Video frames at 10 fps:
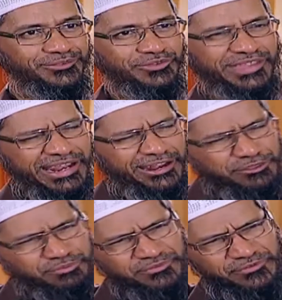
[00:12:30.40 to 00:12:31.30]
So there are
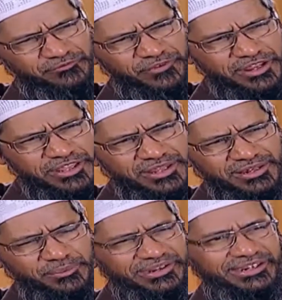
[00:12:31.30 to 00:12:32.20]
very
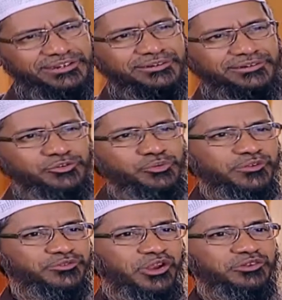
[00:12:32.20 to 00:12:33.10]
limited group
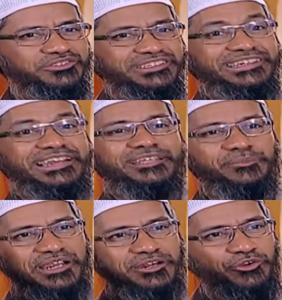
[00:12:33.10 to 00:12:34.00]
of scholars said, let
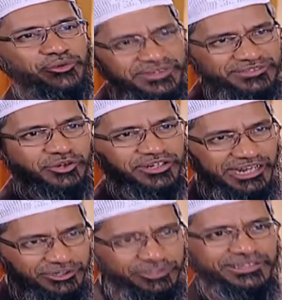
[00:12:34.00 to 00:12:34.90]
the beard grow means don't
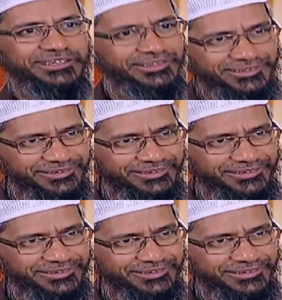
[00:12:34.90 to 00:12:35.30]
cut only.